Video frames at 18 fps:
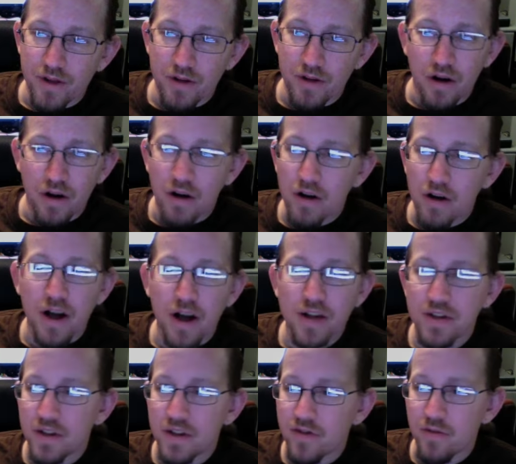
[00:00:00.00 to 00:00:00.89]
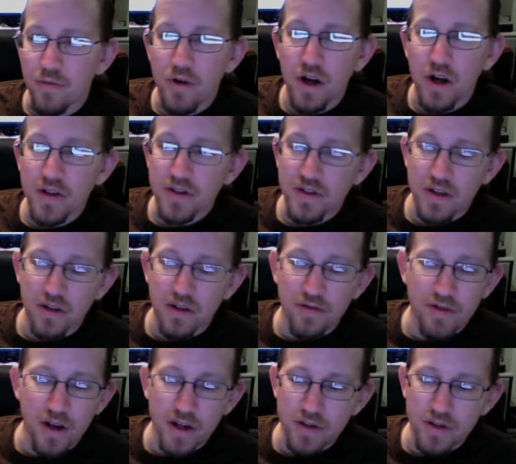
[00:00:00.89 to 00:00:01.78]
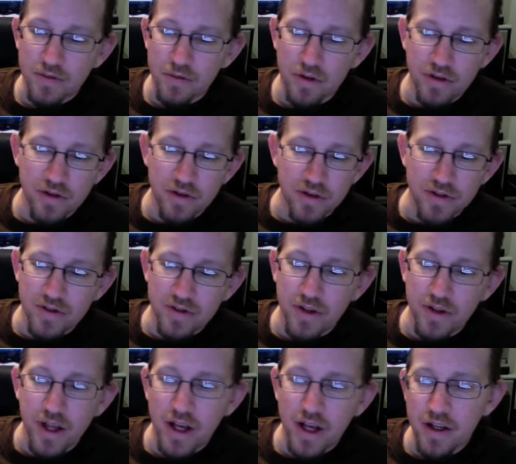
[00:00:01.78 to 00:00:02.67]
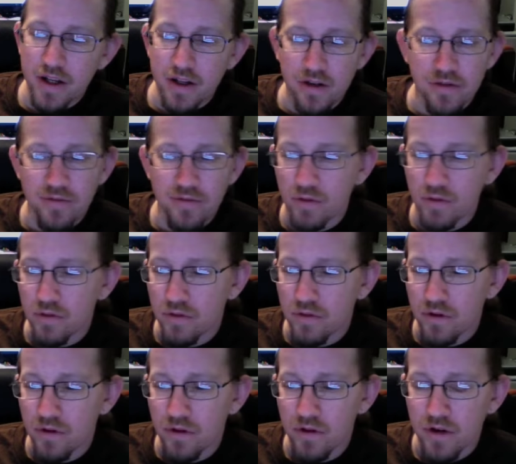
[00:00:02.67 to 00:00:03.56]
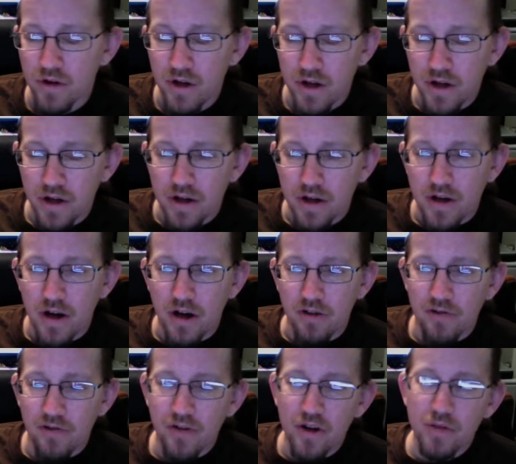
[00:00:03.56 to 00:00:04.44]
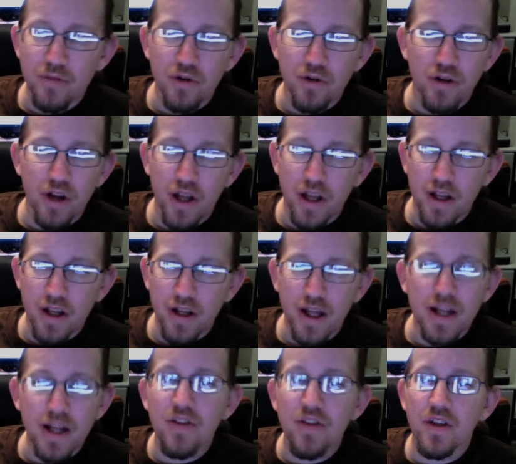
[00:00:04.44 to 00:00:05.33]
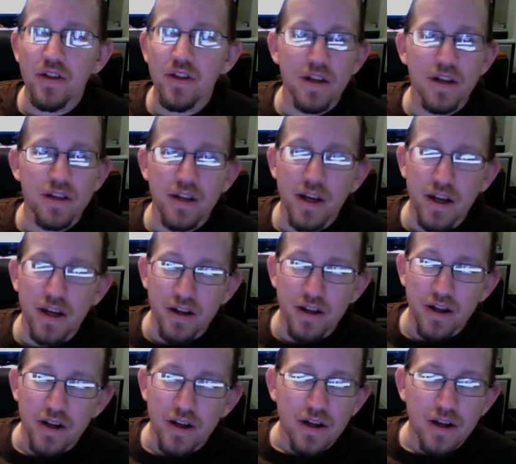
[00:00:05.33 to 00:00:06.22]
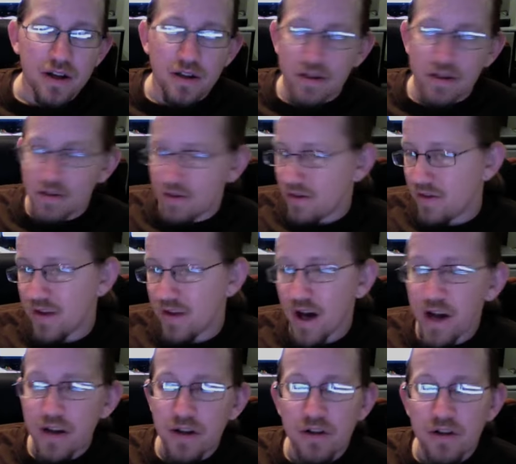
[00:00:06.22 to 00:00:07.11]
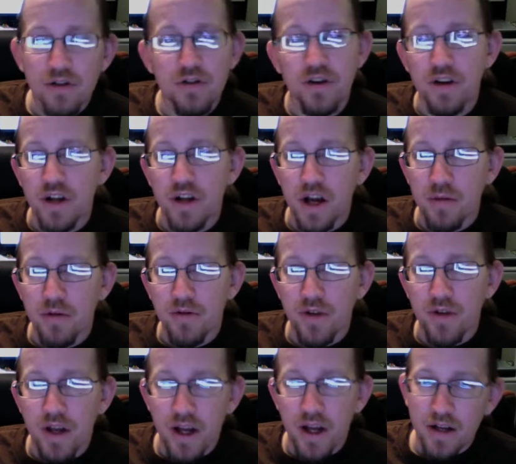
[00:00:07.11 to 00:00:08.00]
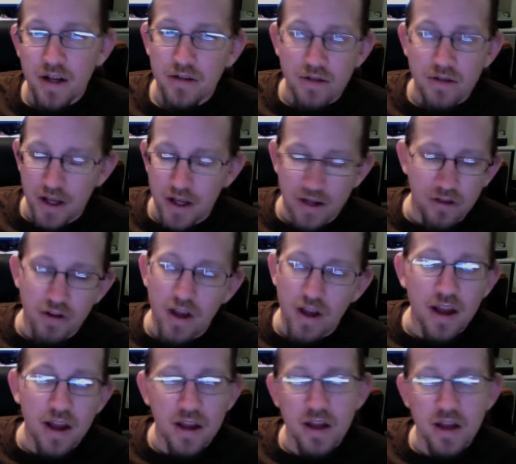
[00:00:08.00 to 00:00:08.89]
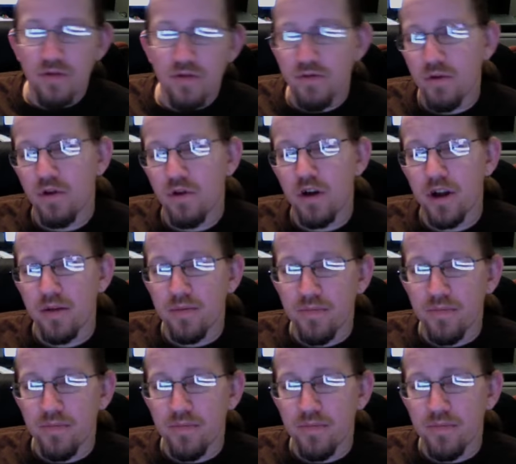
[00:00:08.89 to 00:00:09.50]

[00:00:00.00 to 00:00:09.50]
all kinds of different processing effects, whether it's negative or film grain, anything like that, not included in iMovie 8, and you can't get it for it.